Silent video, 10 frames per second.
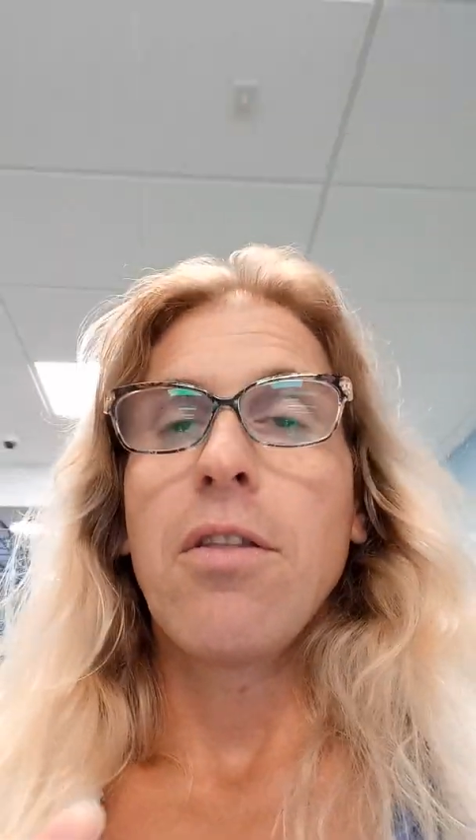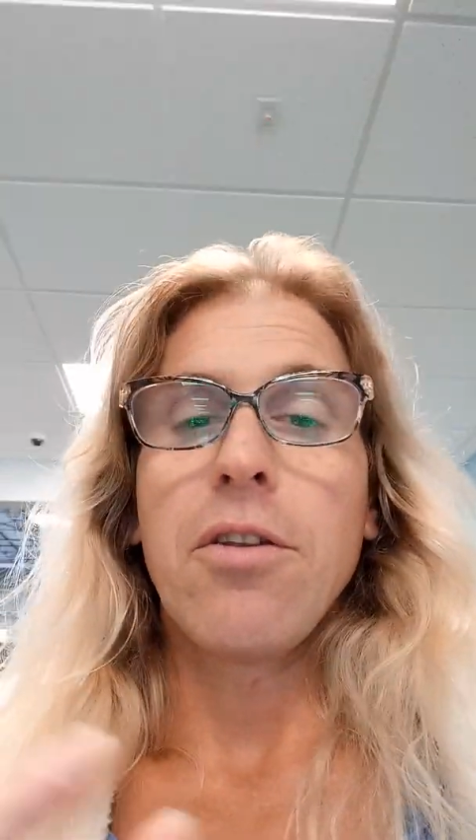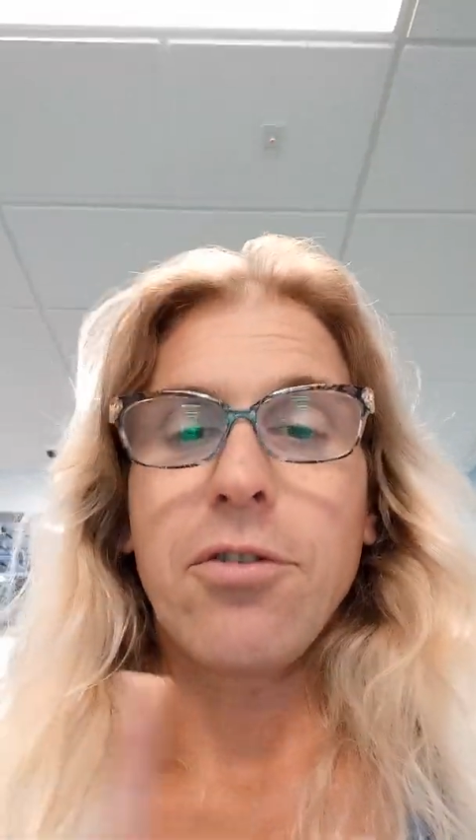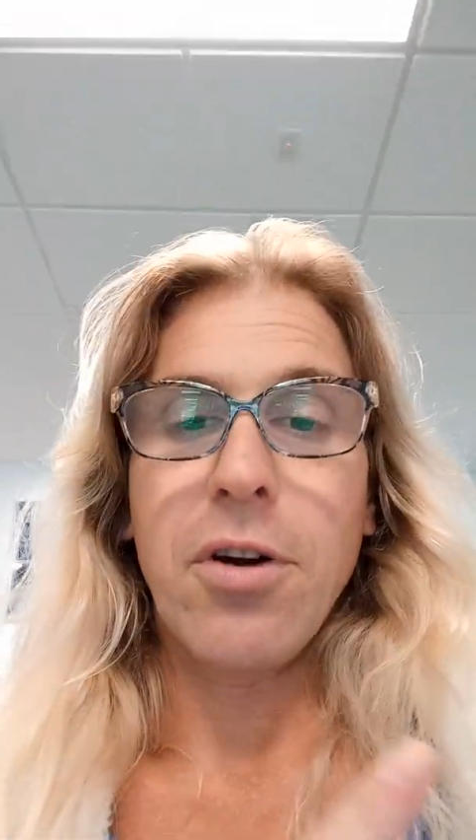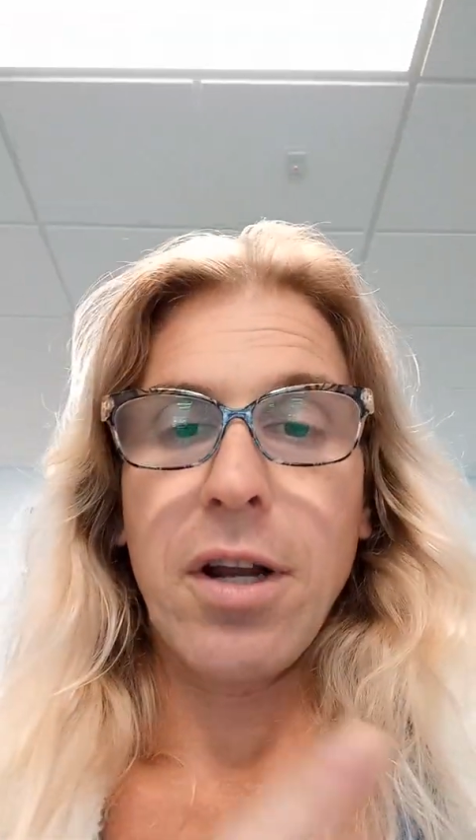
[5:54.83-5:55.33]
the
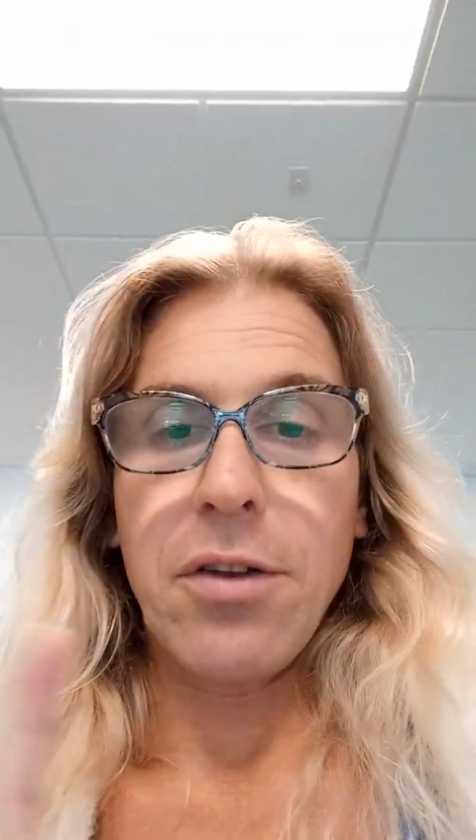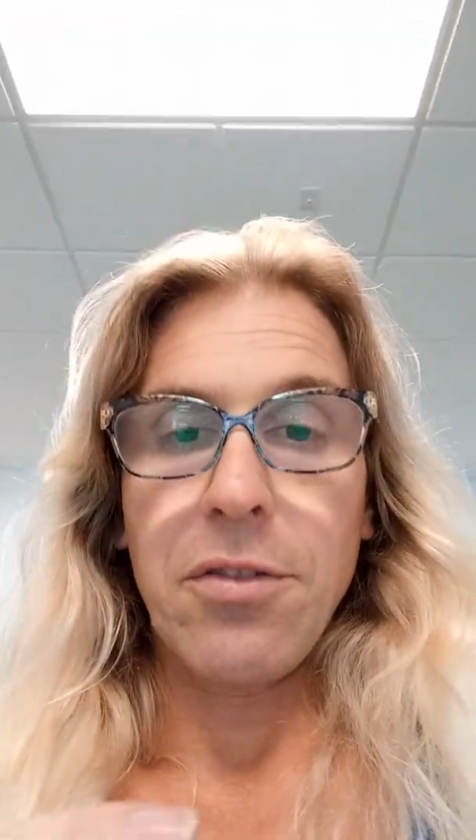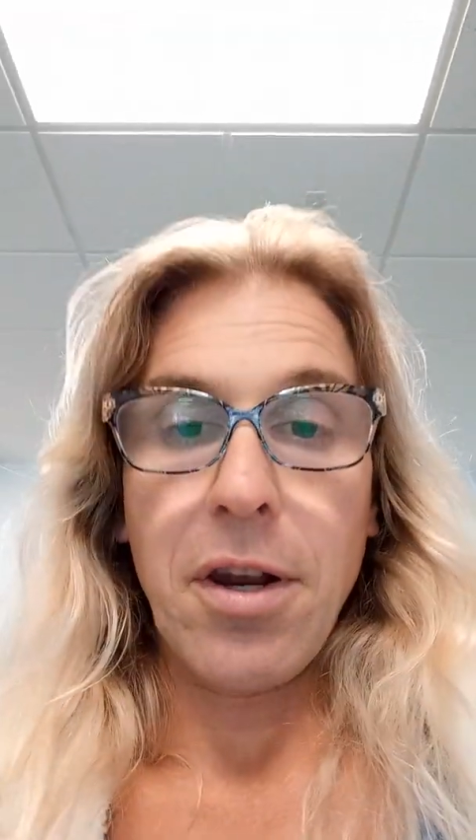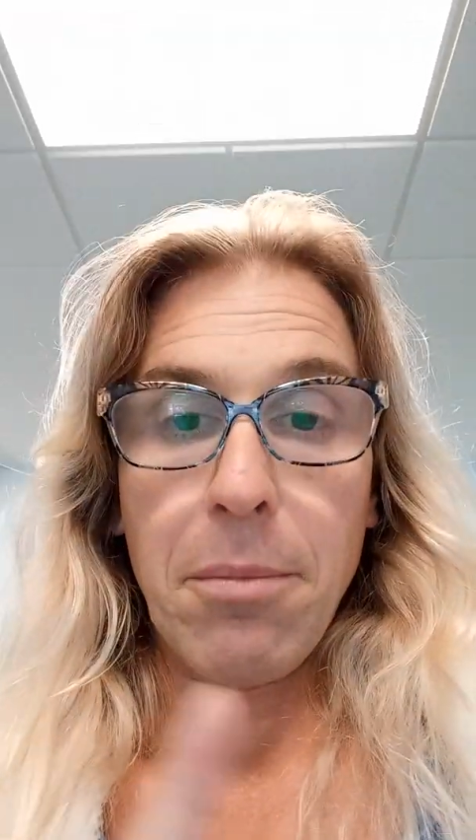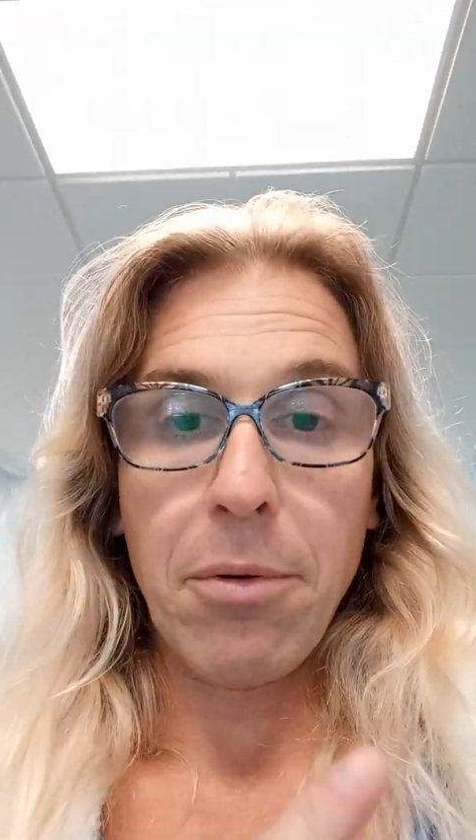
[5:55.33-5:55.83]

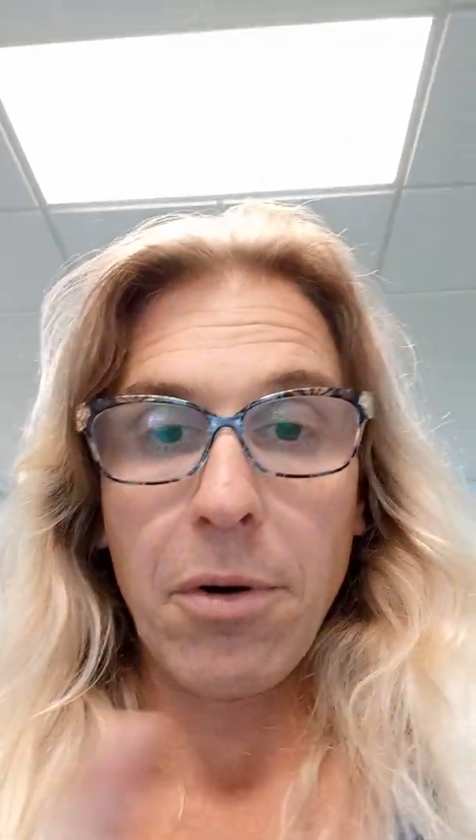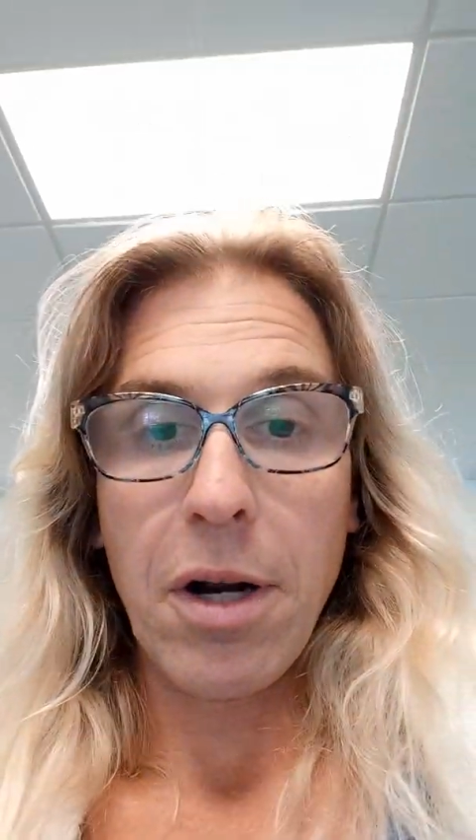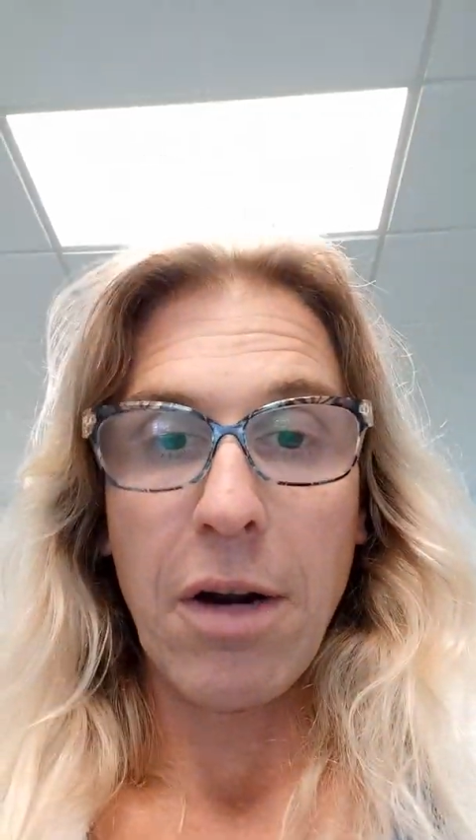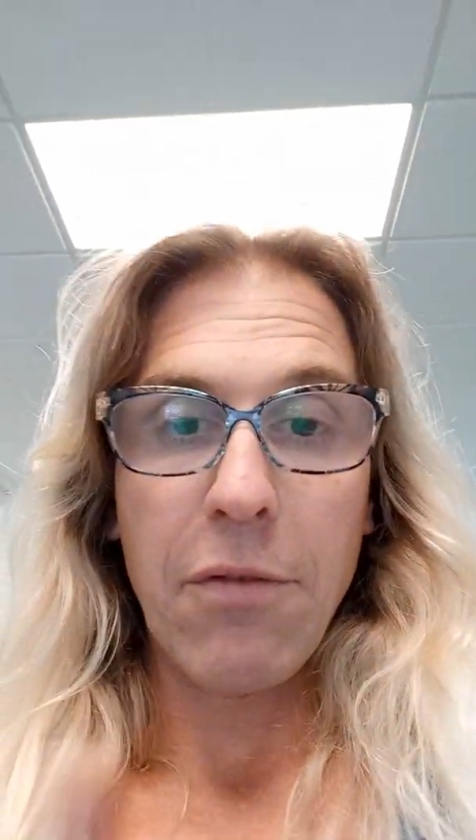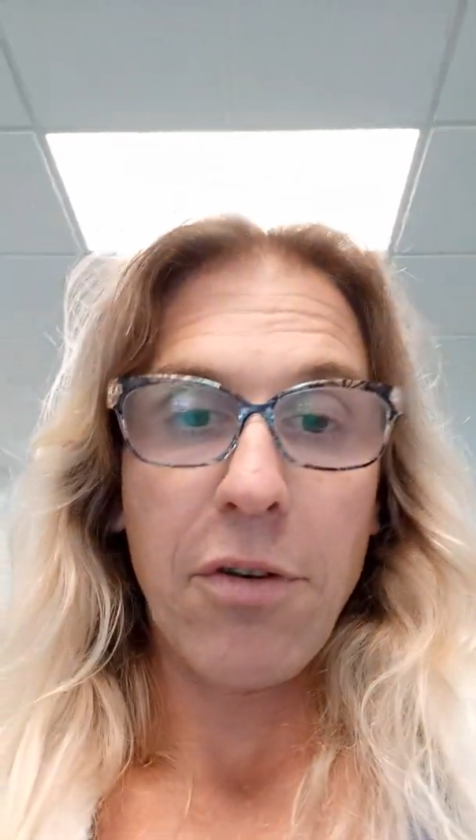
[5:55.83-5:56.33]
trans-temporal
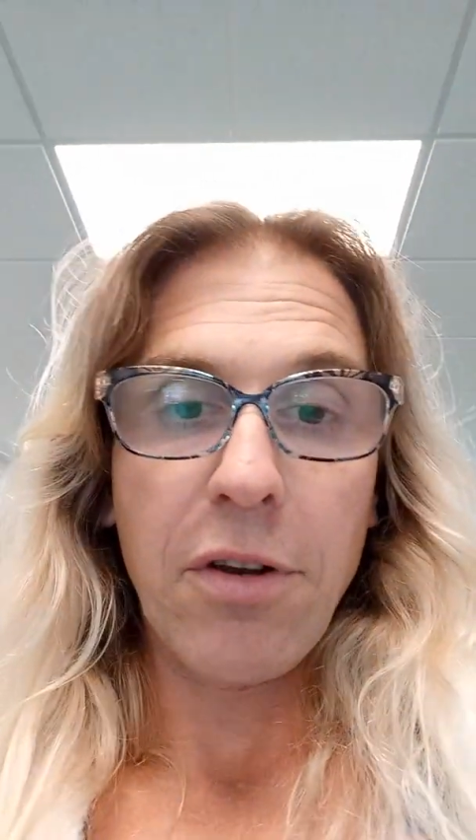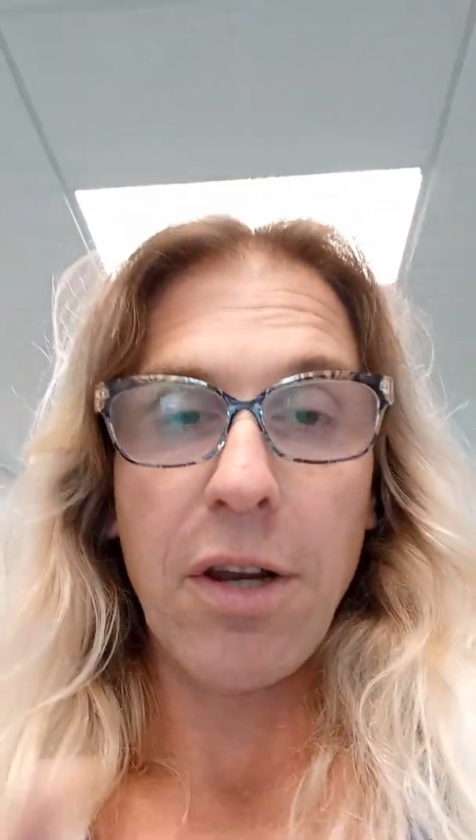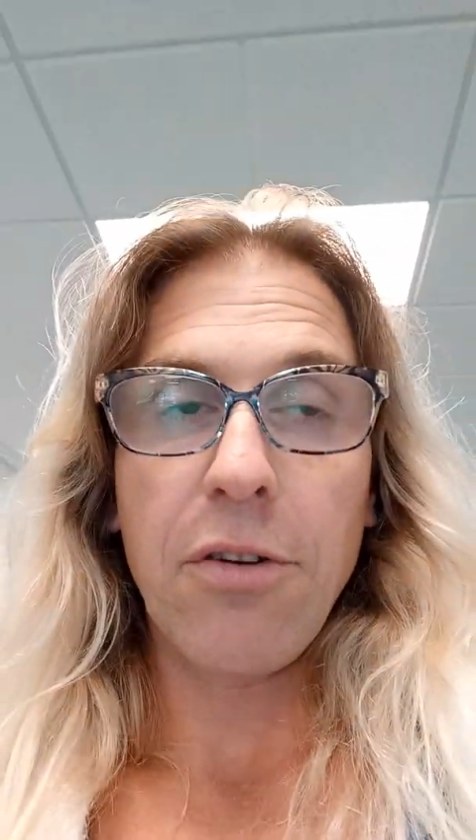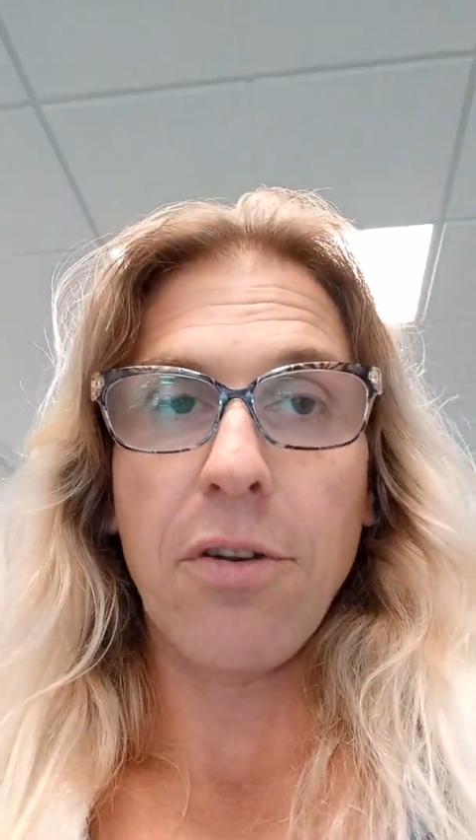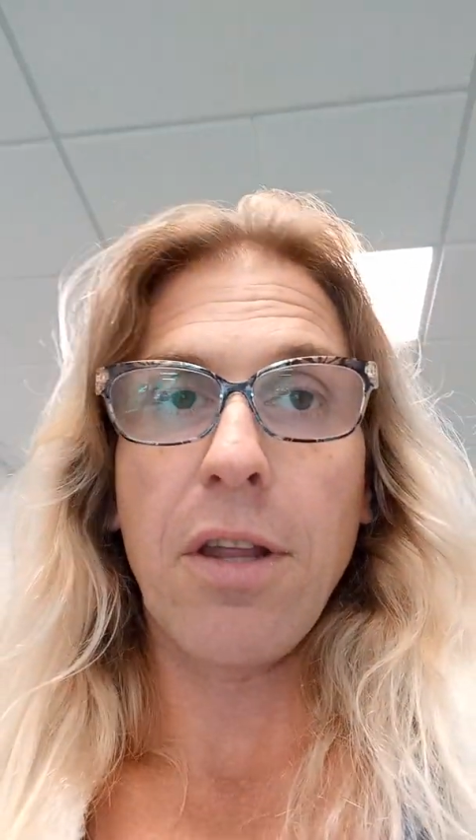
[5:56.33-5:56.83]
conversation